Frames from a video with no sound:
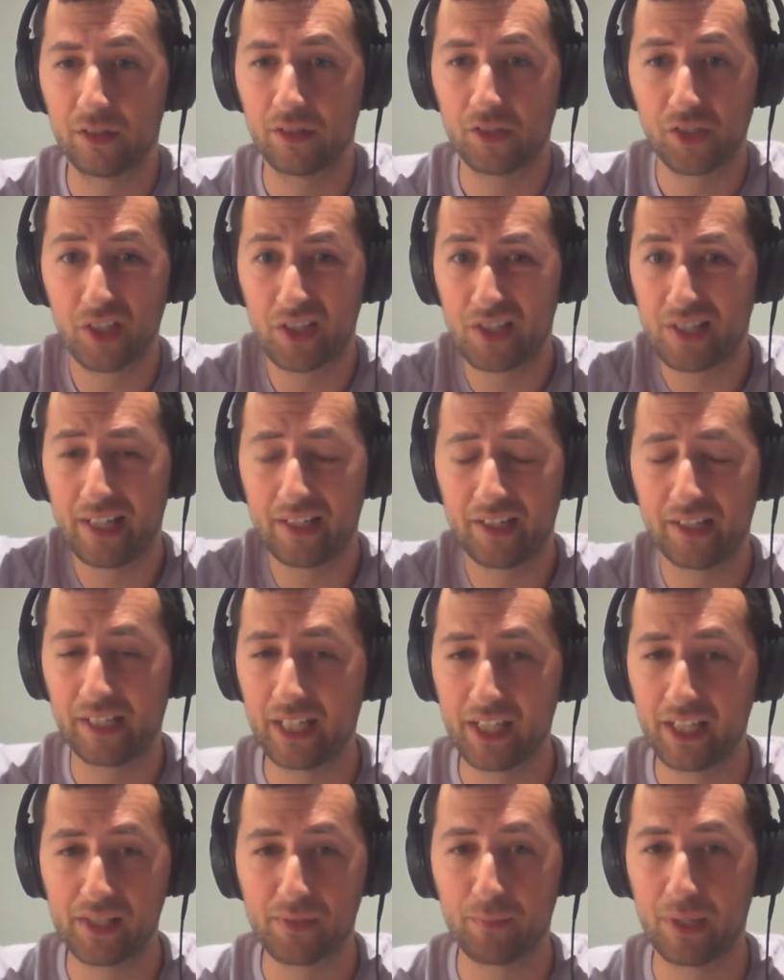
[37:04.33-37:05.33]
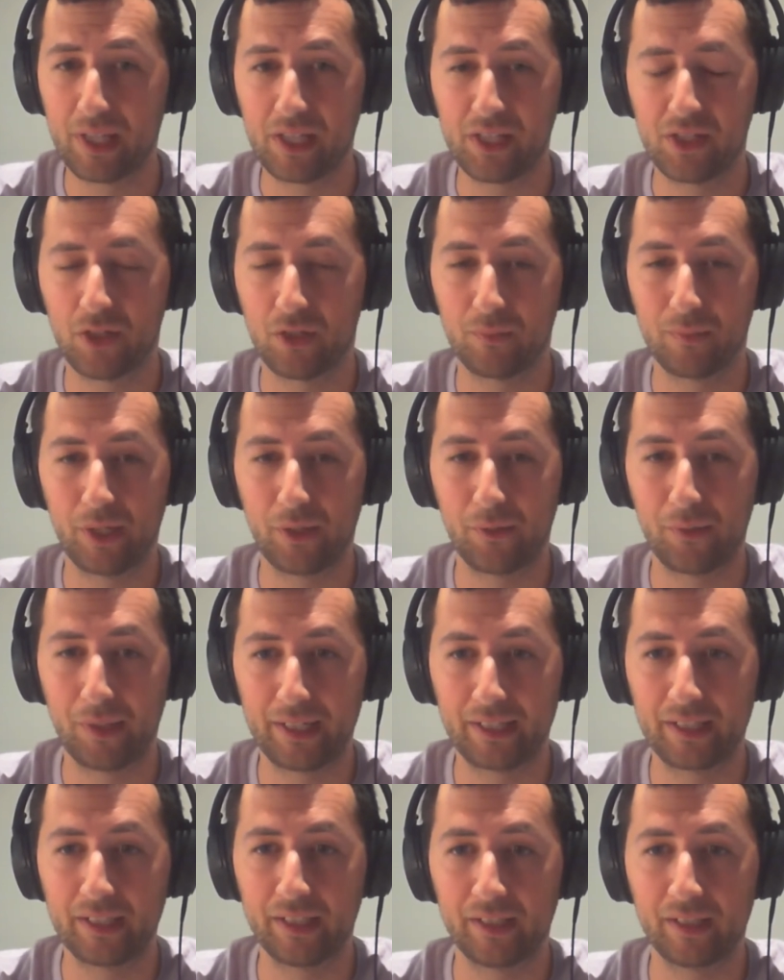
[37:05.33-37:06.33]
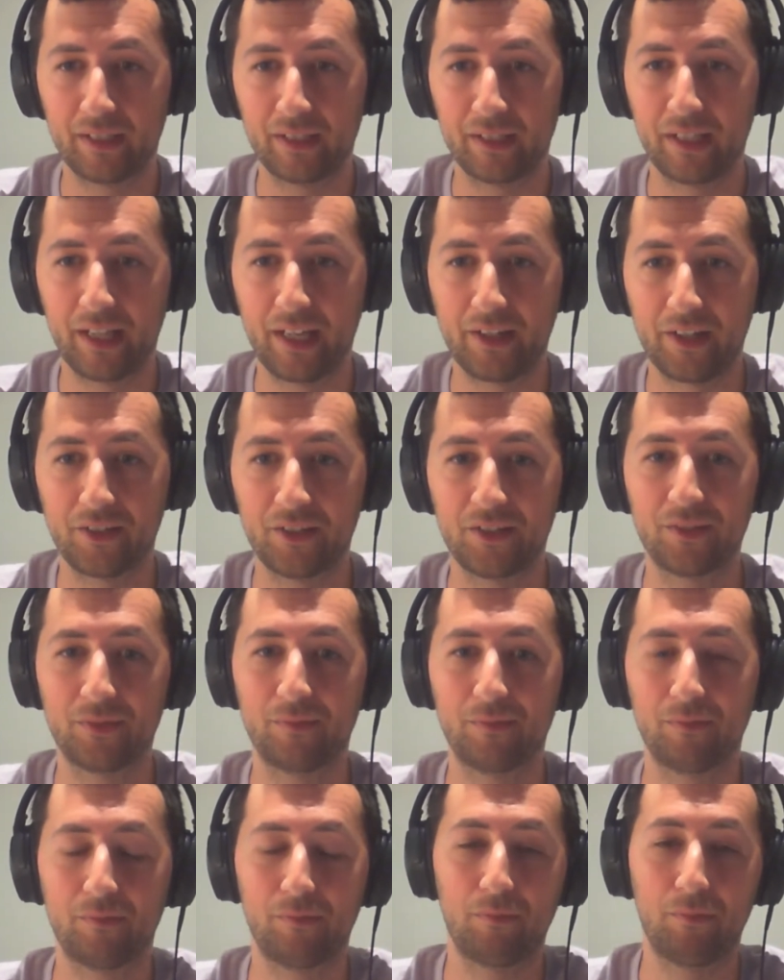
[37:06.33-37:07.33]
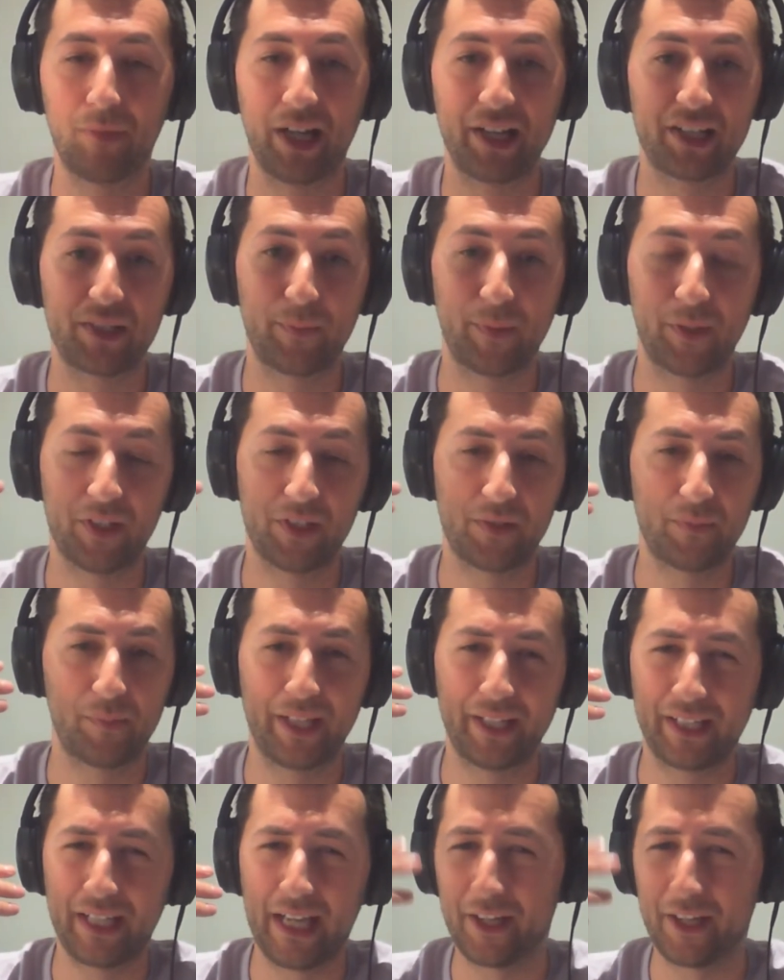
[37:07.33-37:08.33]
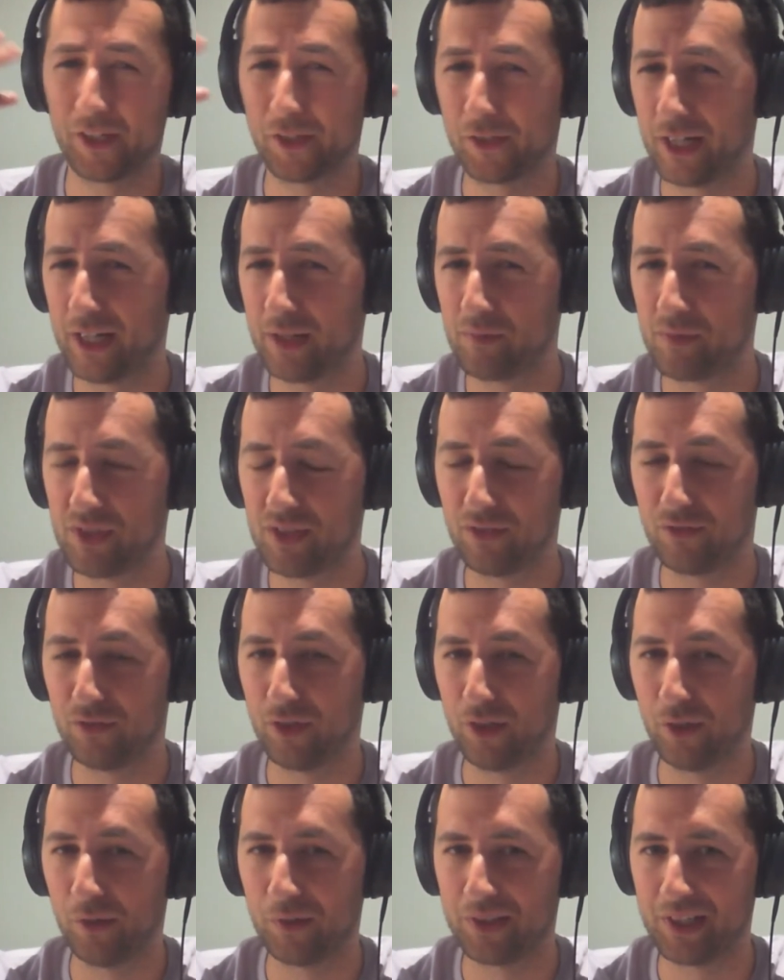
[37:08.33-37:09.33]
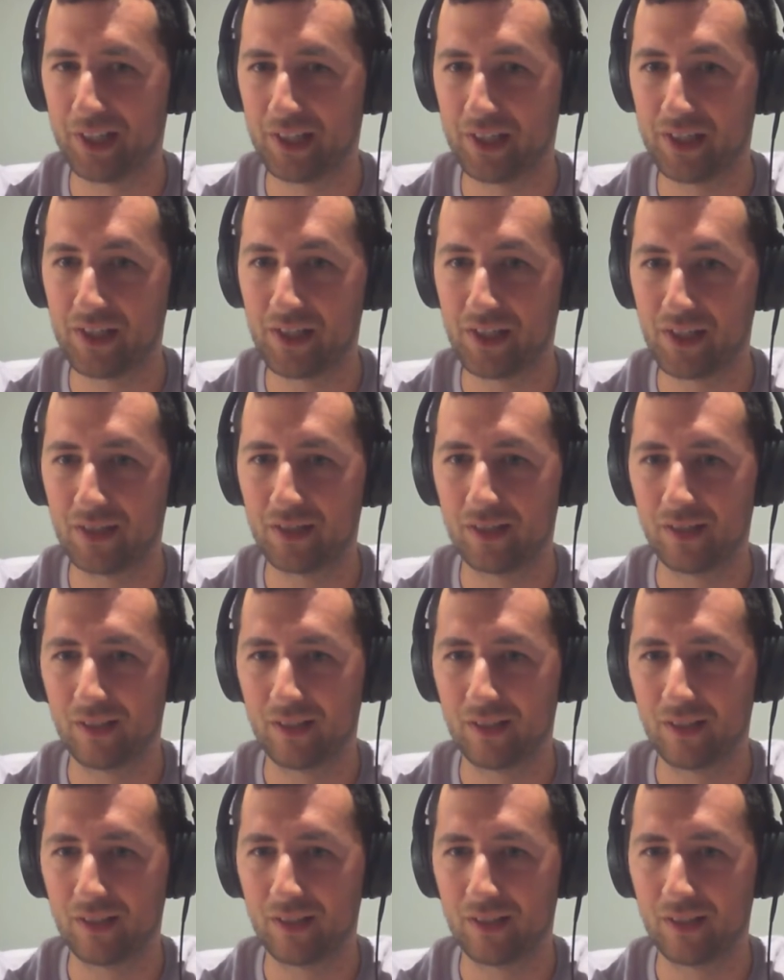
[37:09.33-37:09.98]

just at a guess based on my ranking and my experience playing anagrams, if you know what that is.